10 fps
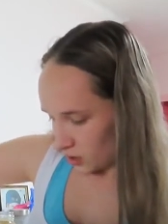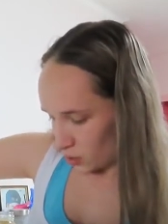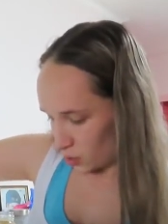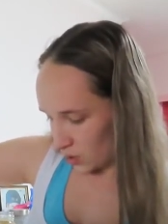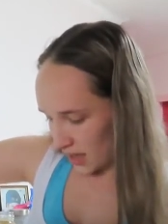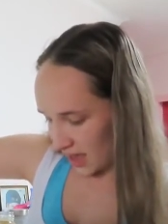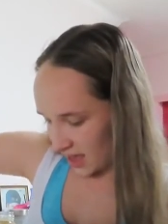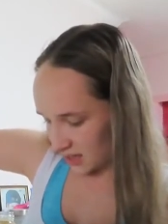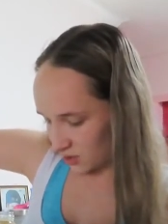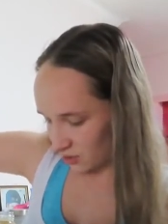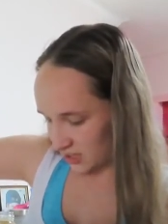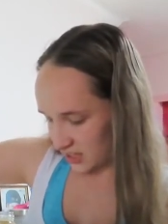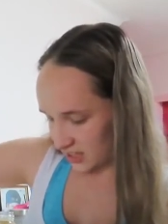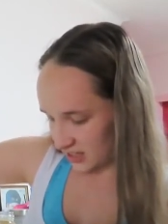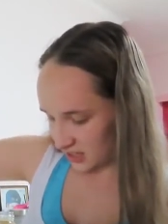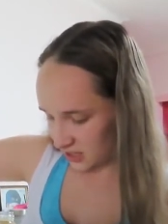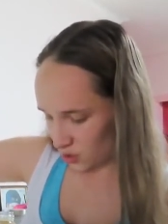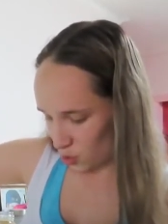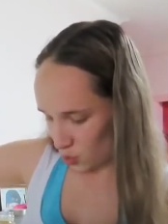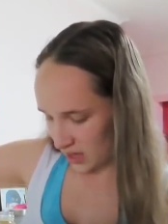Who cares who sees it?
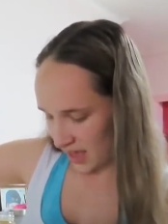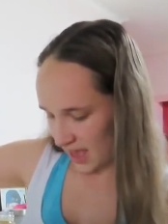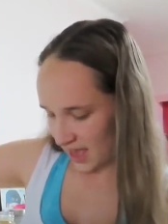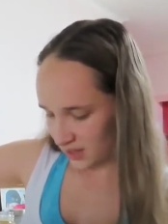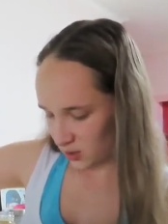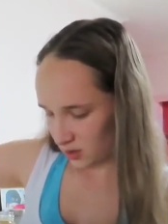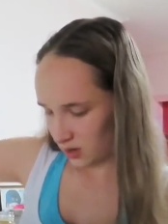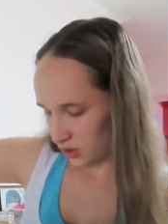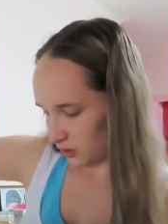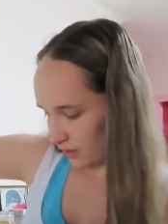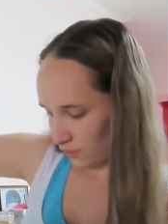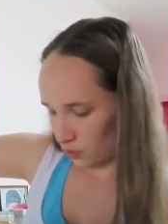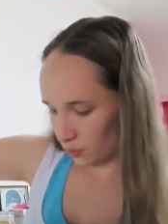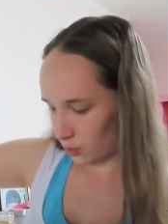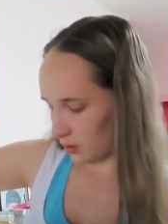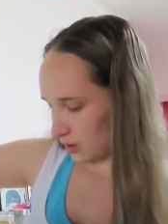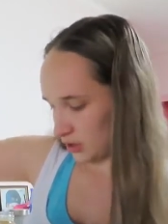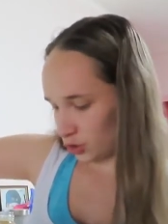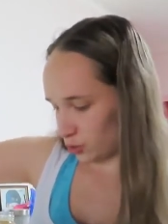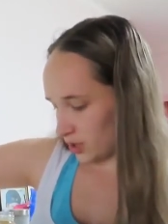Who cares if you
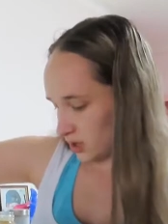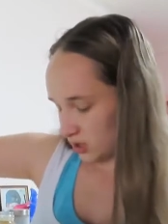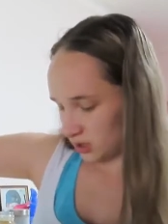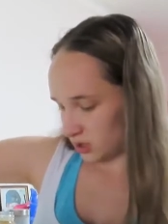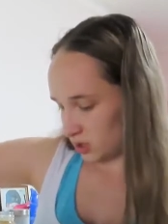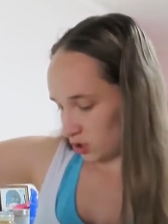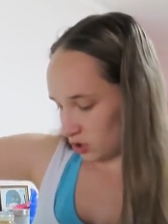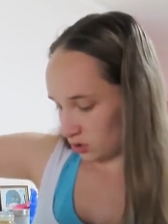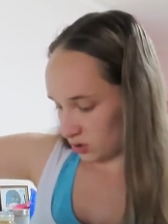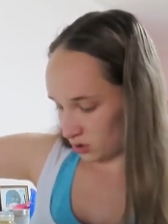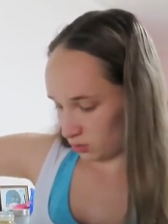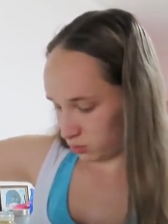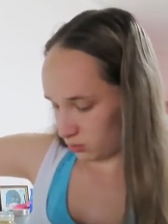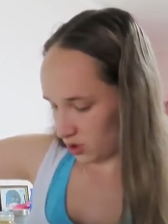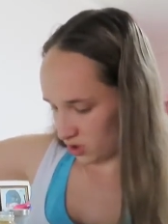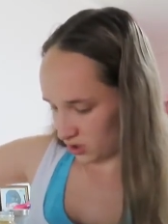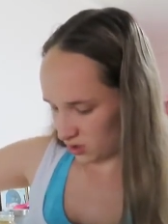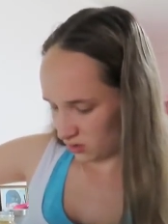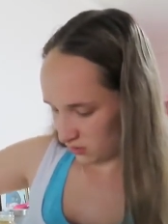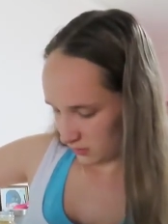enjoy it? You know, then promote it.